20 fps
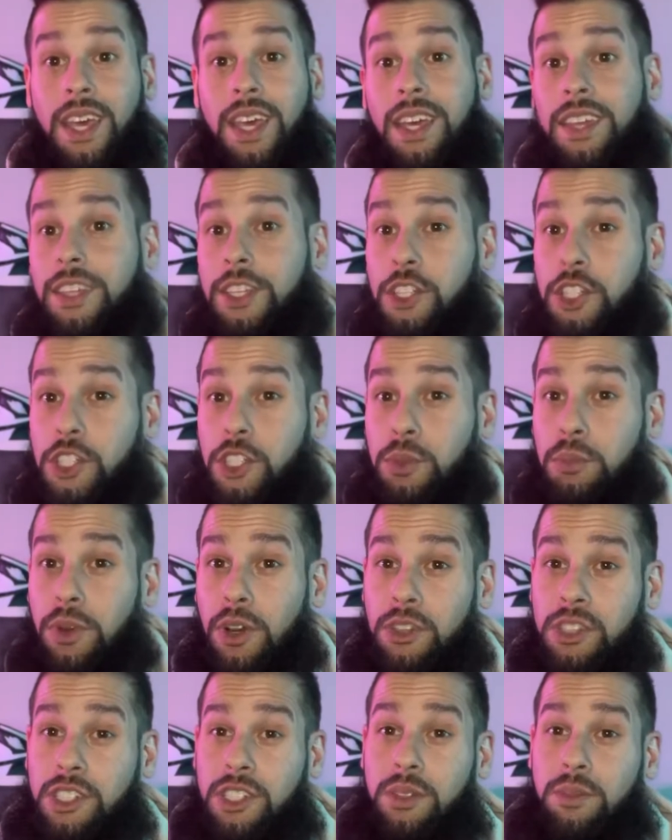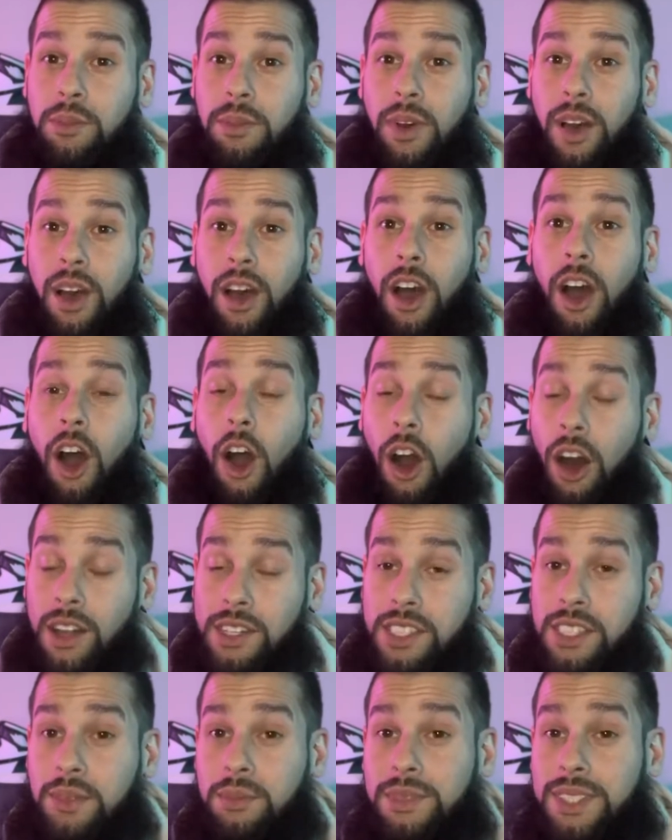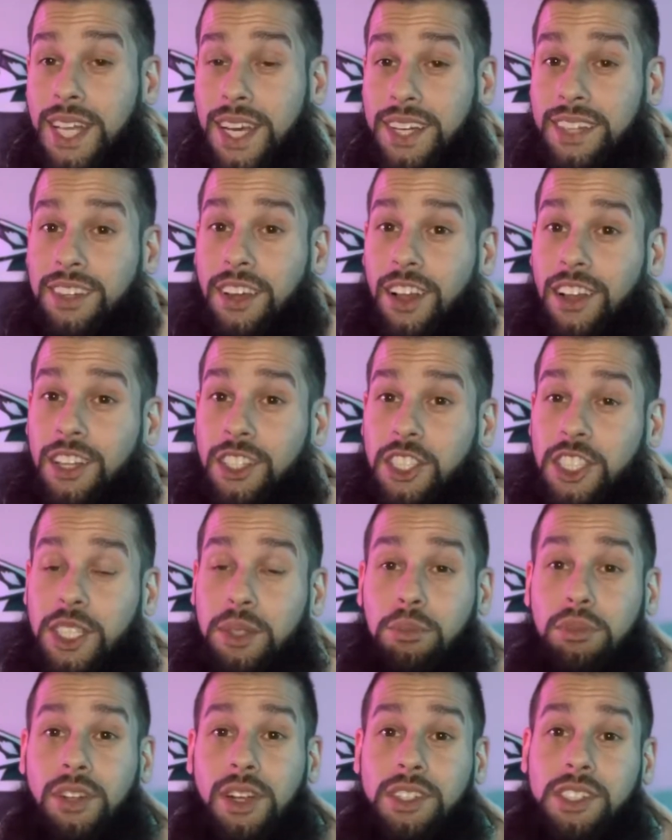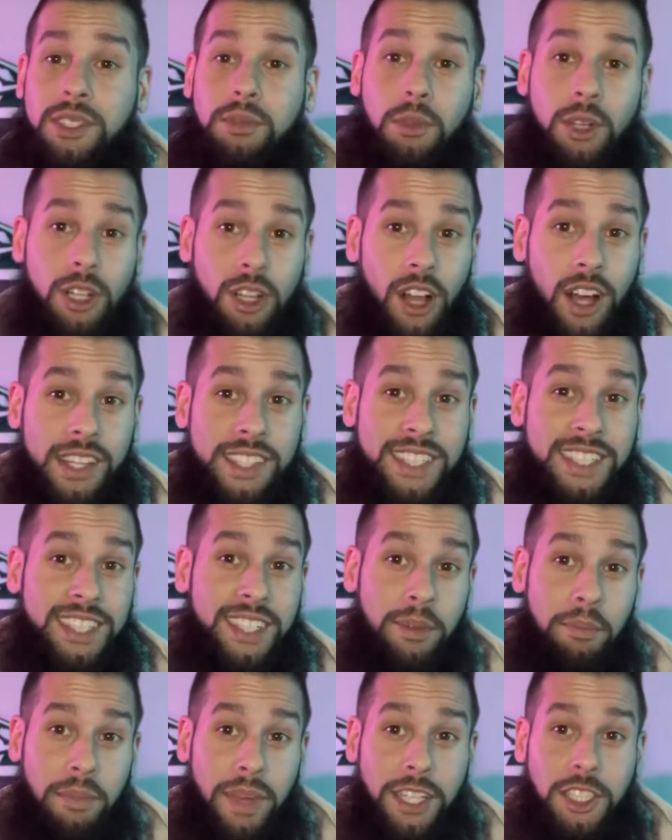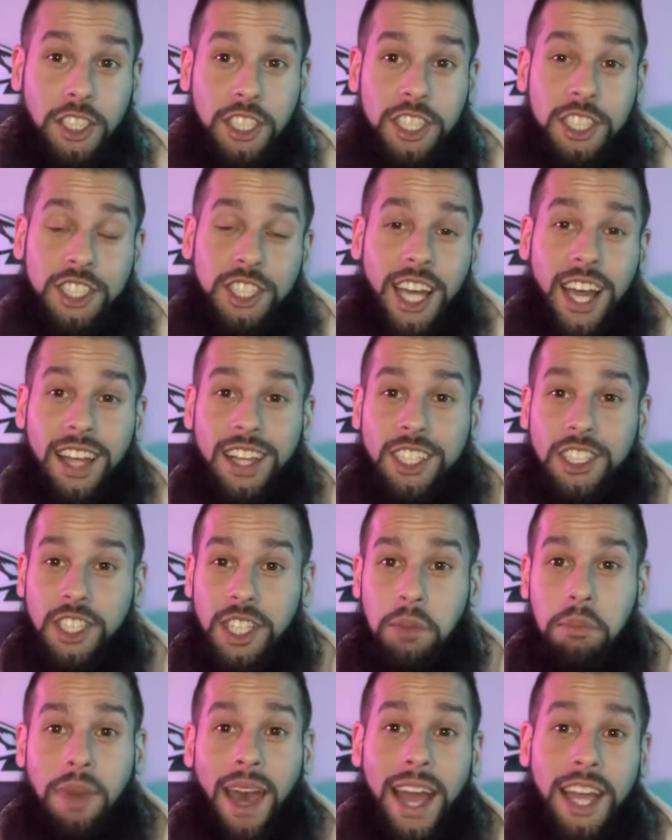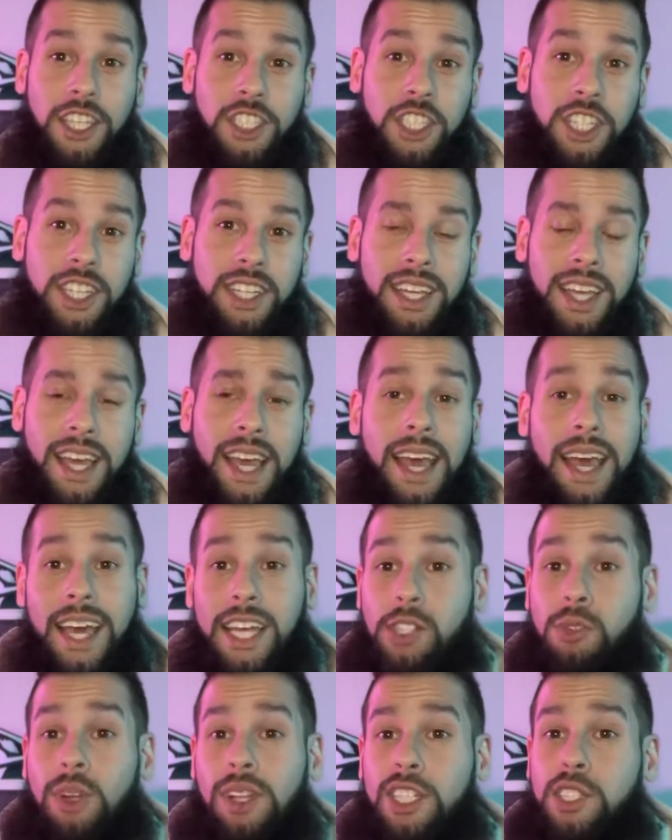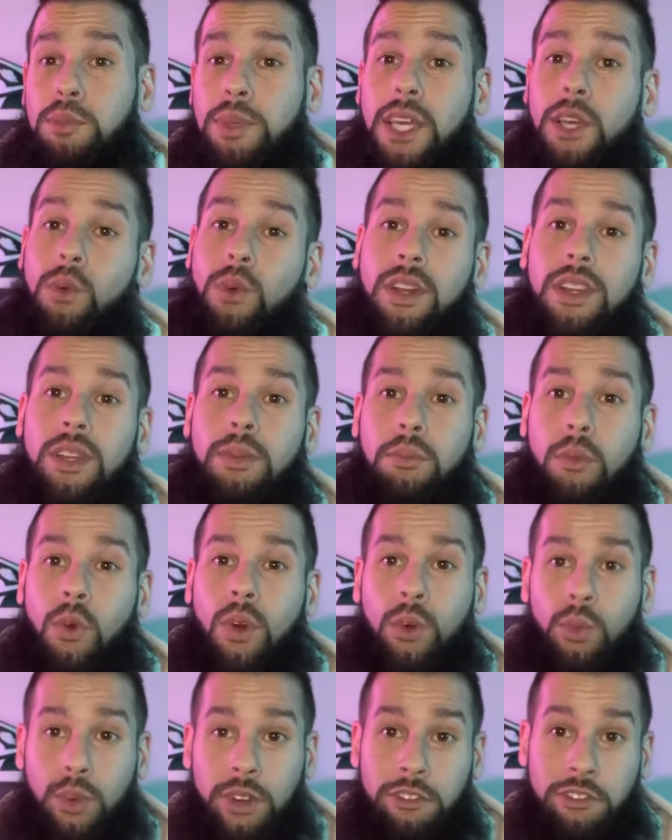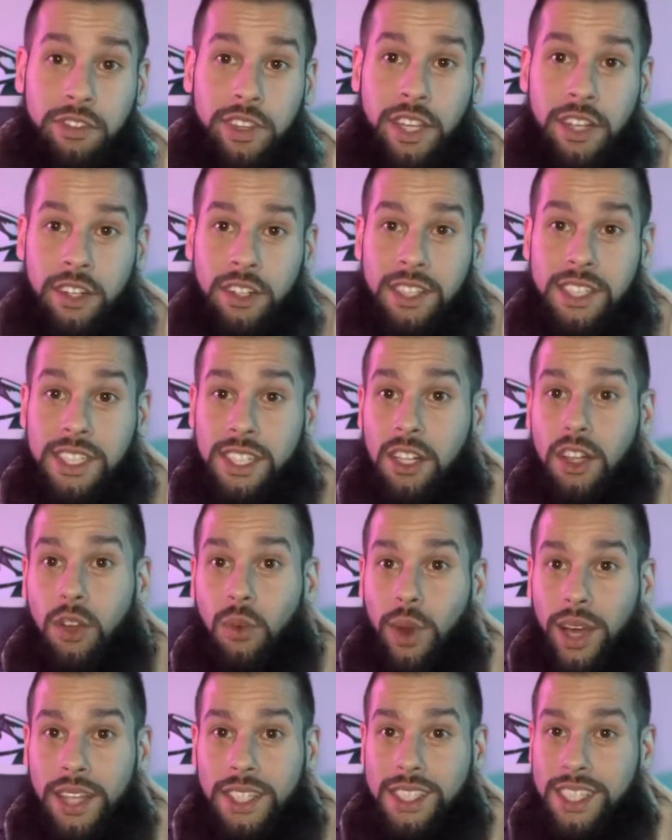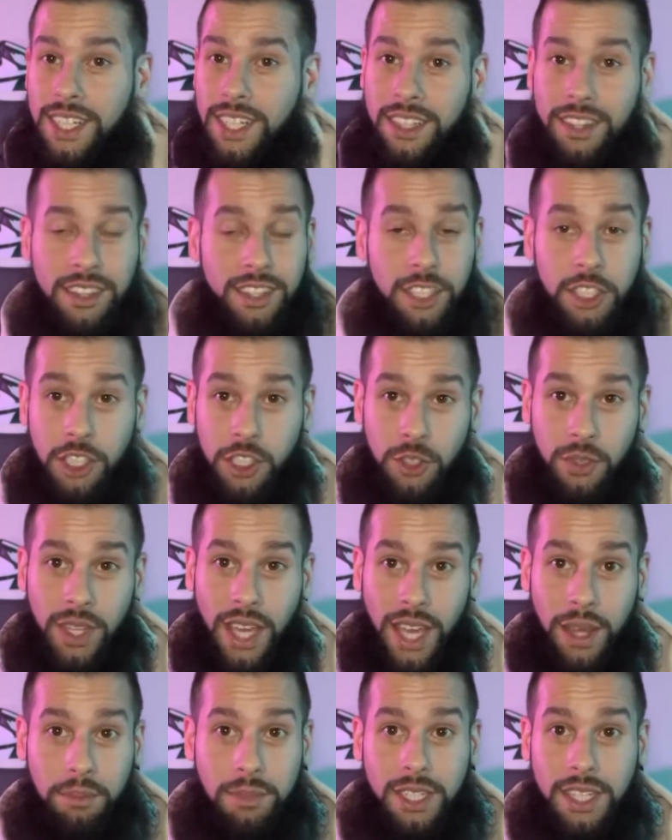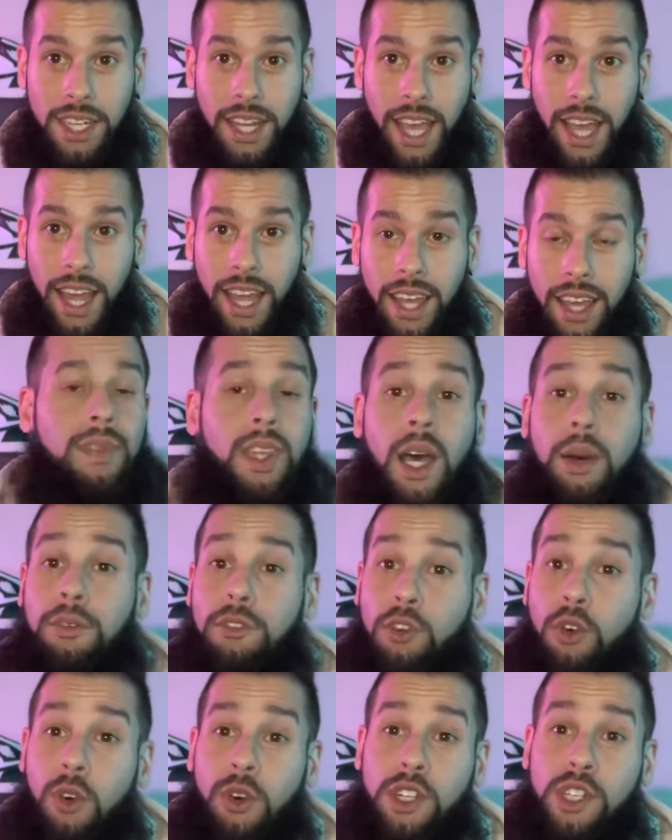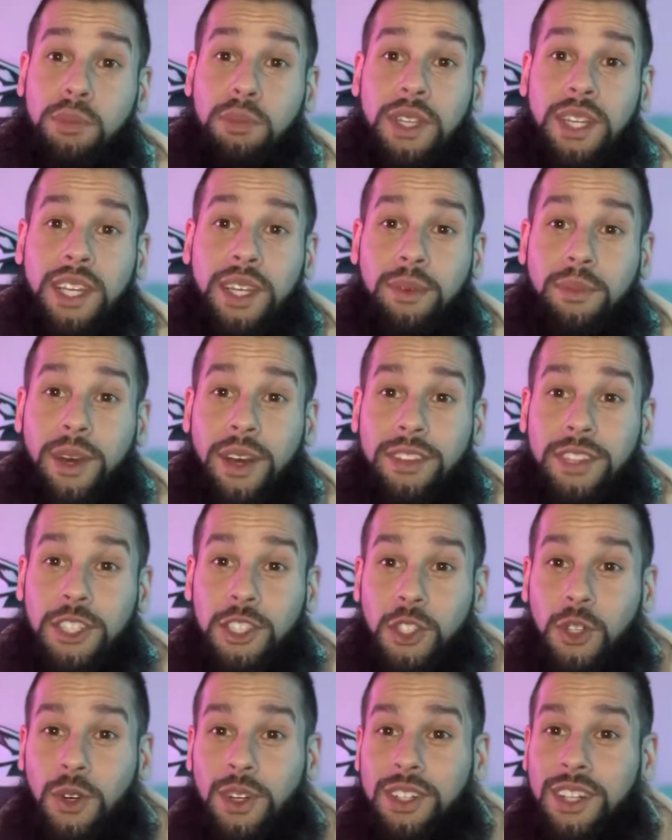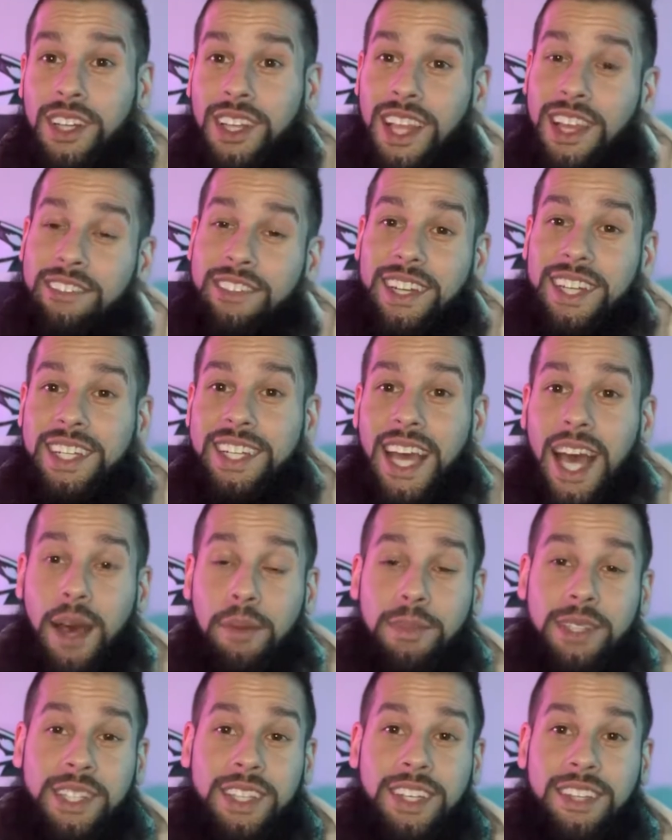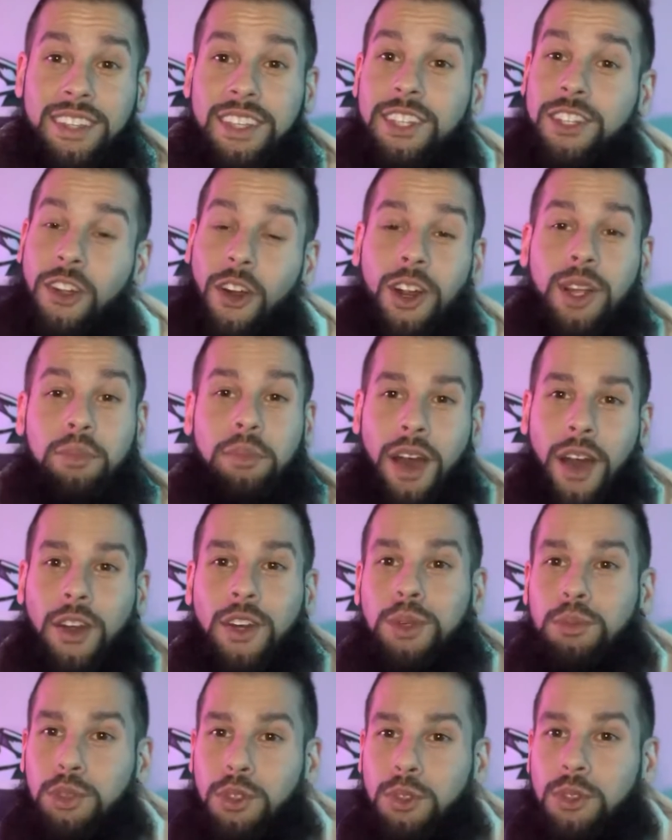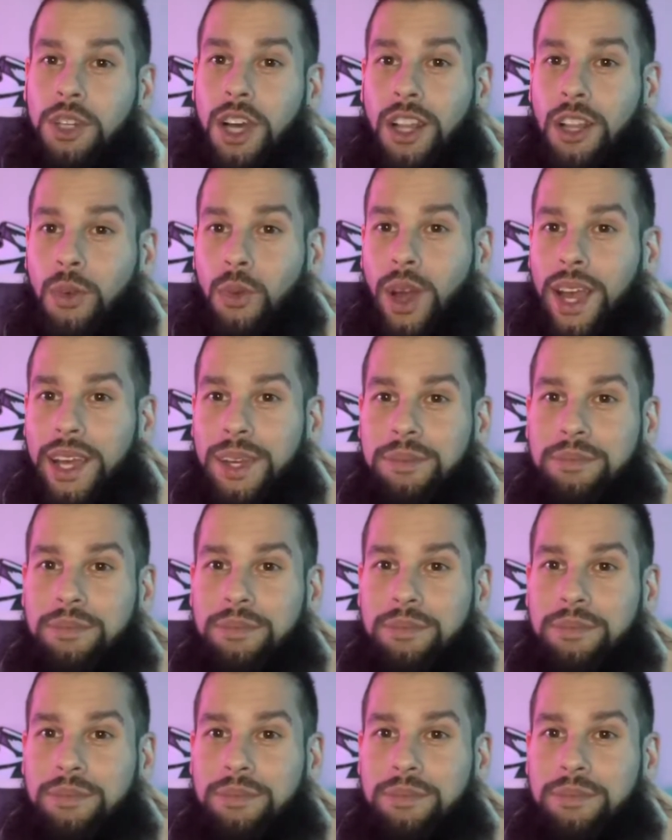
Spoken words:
This shoe boasts some awesome technology plus some closet dimension challenging packaging, as well as being one of the more revered silhouettes in the shoe game today. I'm of course speaking about the Jordan 11 Adapt in the dark powder blue colorway.